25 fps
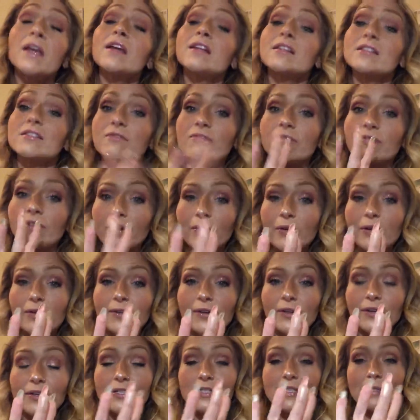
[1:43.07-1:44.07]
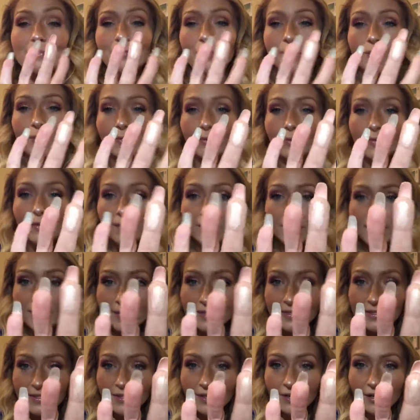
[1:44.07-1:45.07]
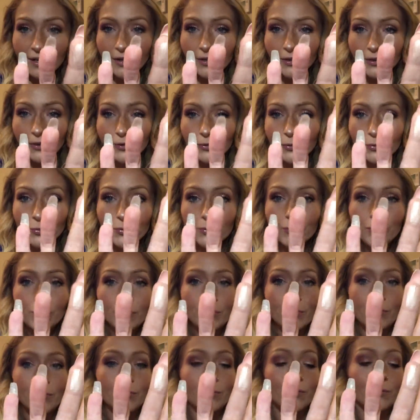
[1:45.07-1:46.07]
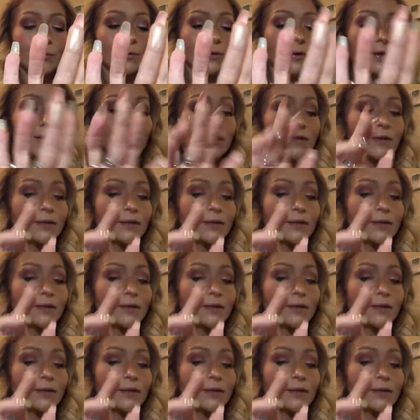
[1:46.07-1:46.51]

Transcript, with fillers: It's very, very smooth. That's the color. Ooh.